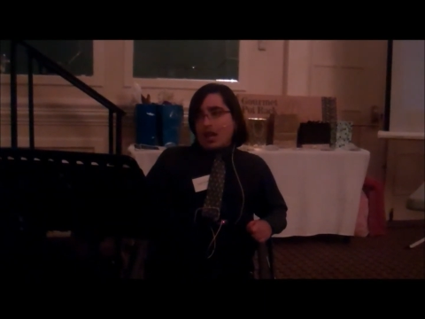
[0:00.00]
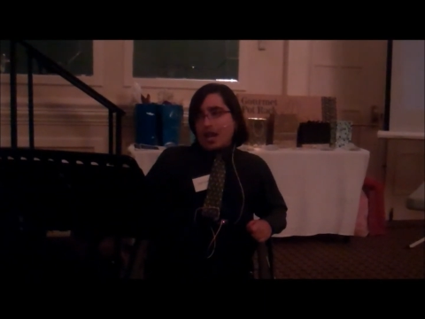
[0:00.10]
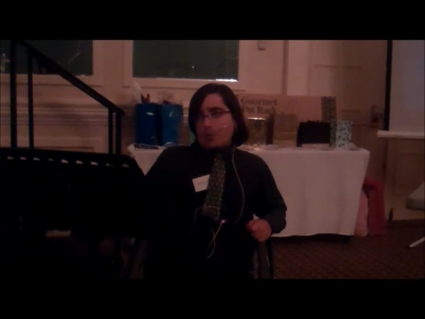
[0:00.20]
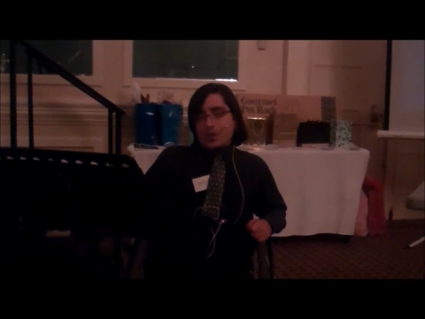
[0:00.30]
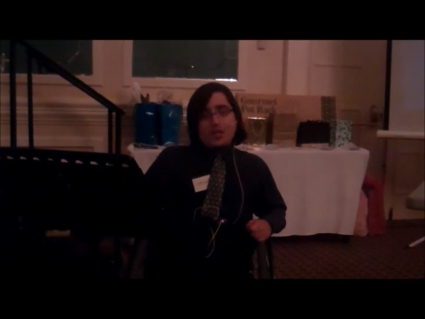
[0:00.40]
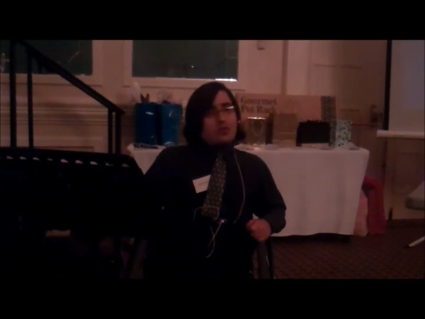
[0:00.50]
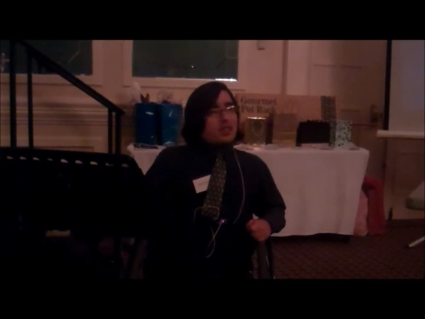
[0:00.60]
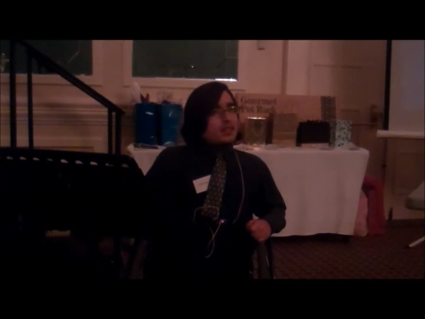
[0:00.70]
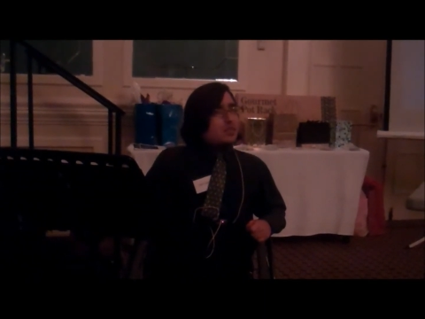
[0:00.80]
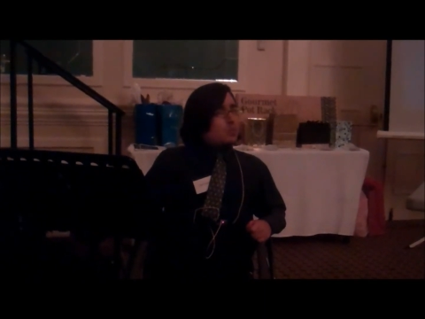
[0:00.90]
And we do
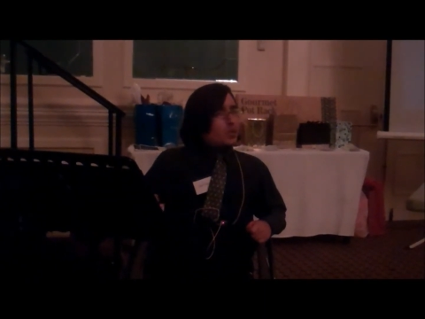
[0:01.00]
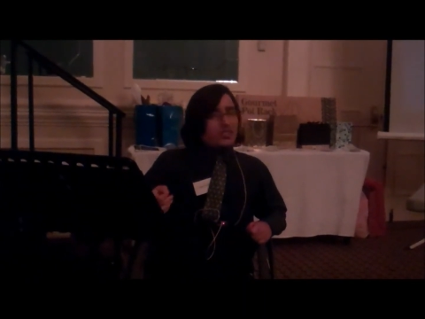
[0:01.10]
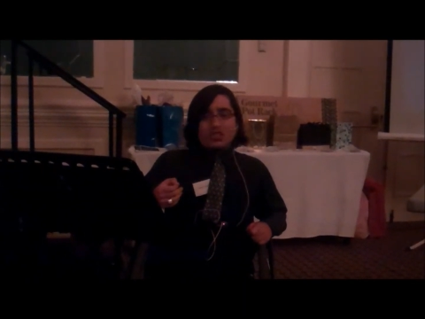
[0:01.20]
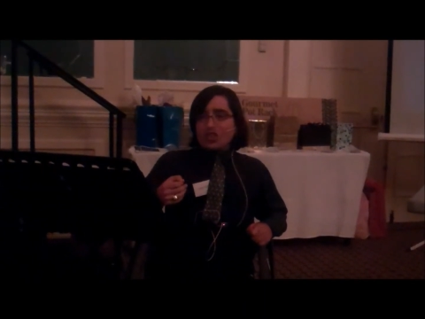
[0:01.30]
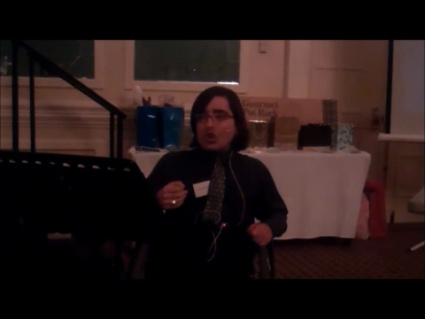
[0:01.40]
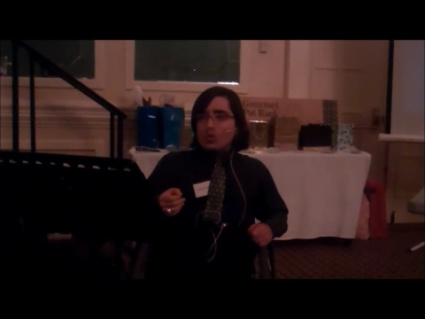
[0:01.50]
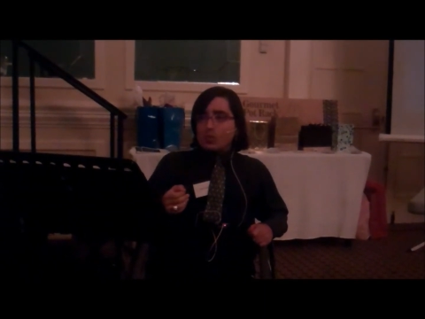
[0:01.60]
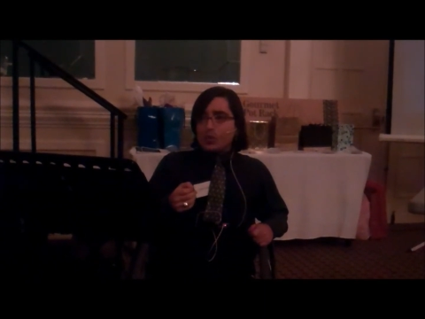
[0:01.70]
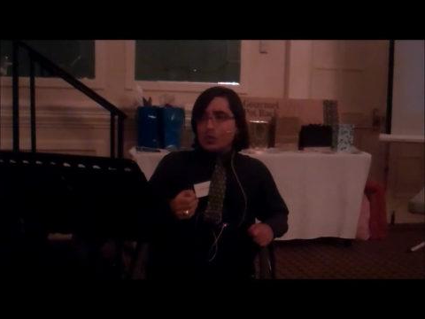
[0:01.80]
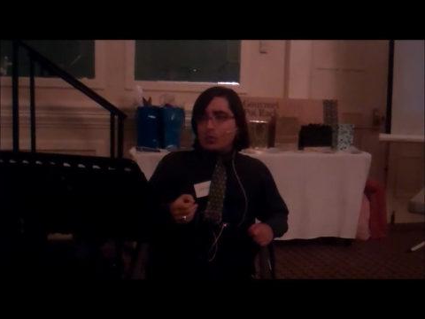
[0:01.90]
this with no
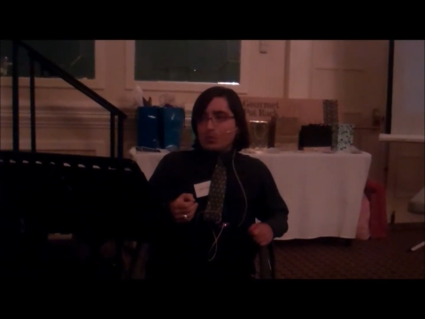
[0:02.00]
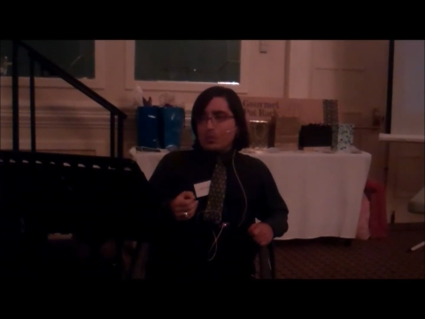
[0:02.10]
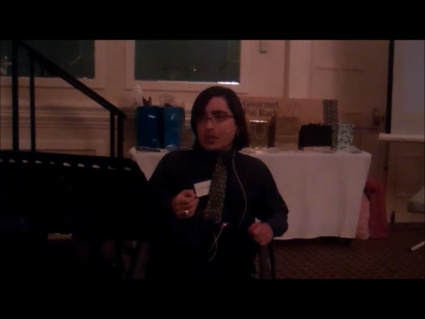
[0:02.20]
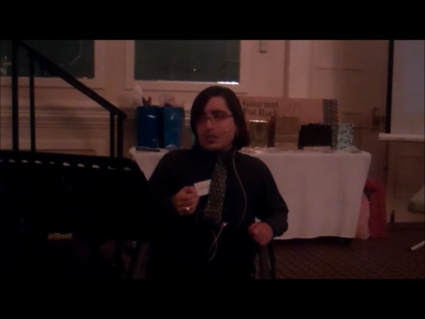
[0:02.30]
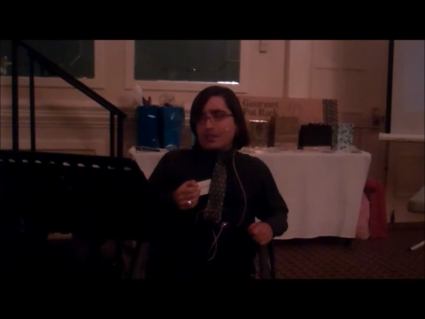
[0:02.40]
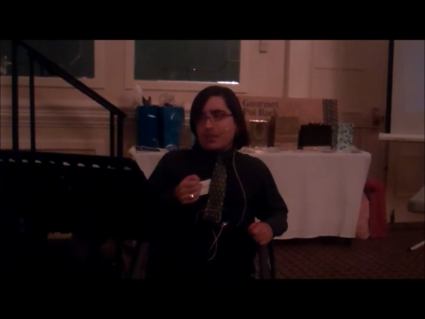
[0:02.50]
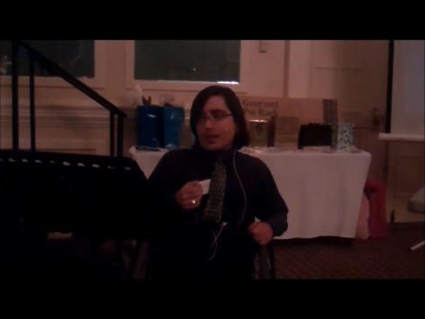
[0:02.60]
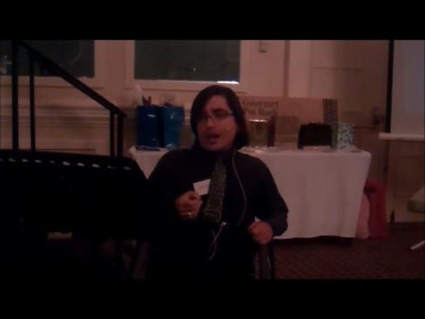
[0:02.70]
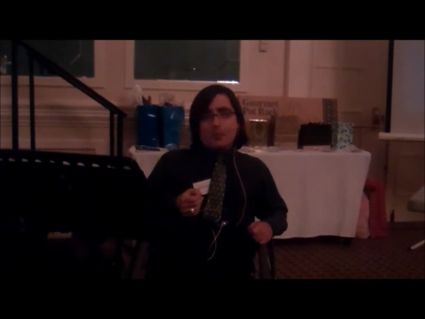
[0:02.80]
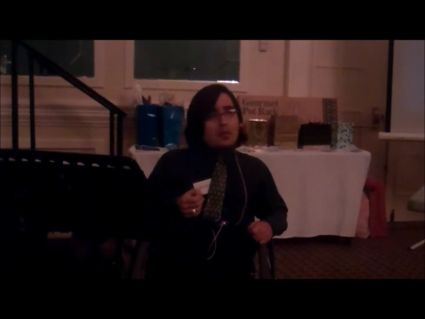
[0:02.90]
room for
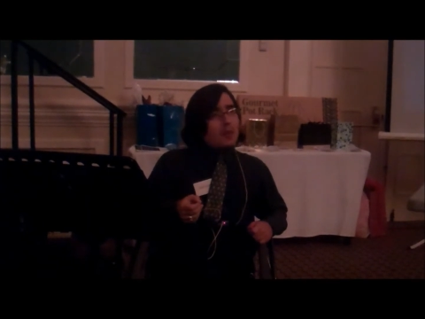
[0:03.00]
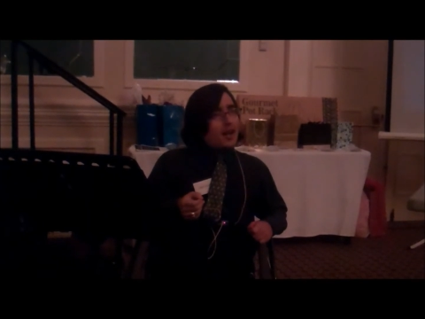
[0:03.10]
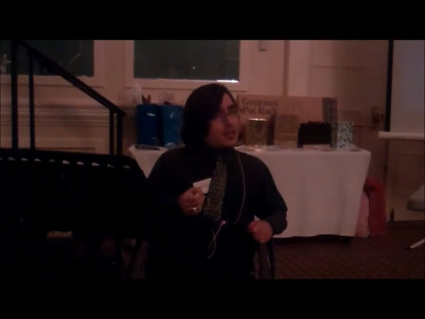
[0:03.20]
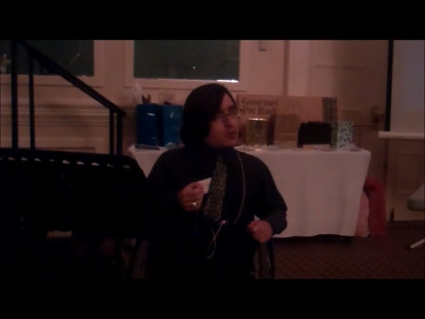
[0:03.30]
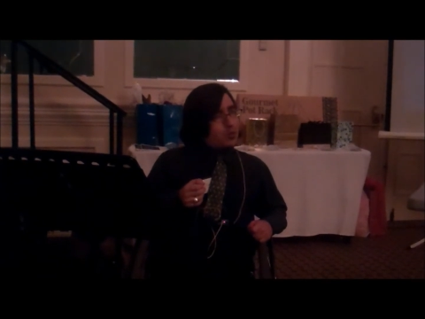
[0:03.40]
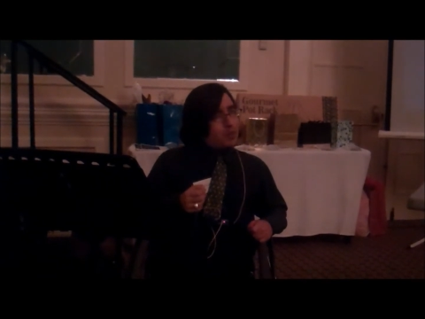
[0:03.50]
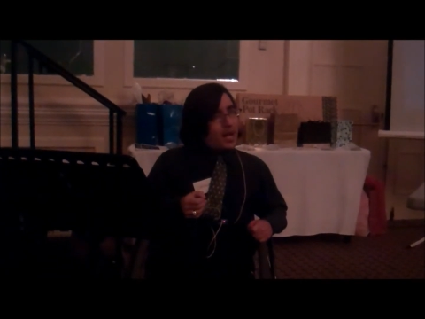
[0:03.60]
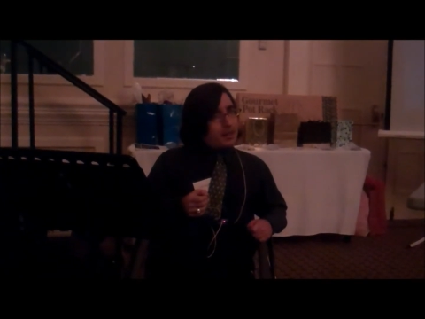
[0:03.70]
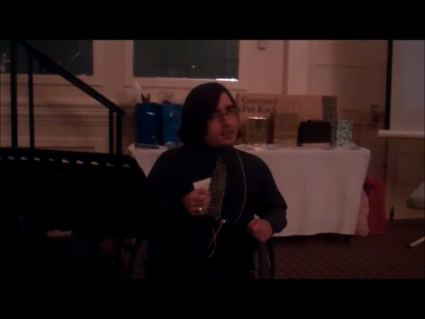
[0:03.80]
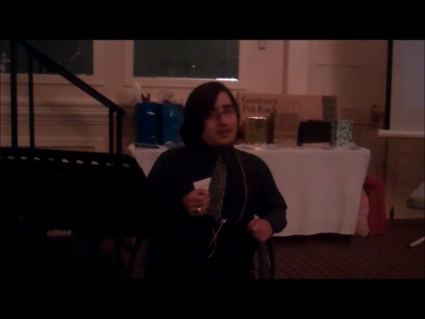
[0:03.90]
compromise or
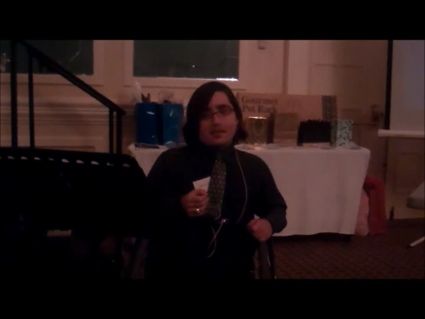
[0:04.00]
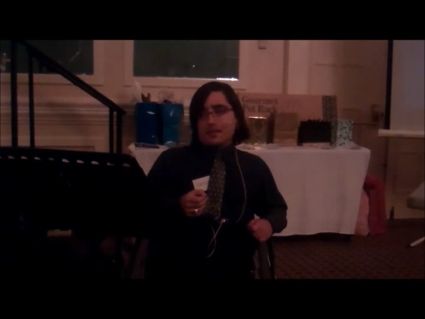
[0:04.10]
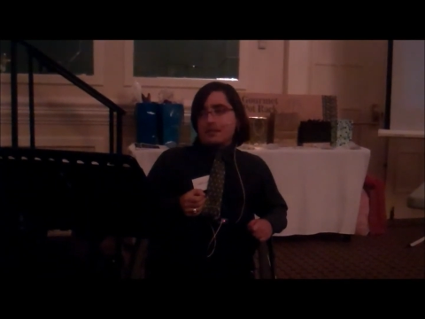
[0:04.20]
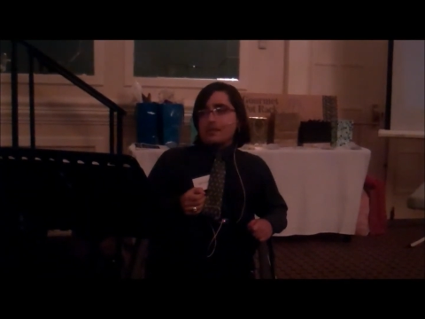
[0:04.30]
balance.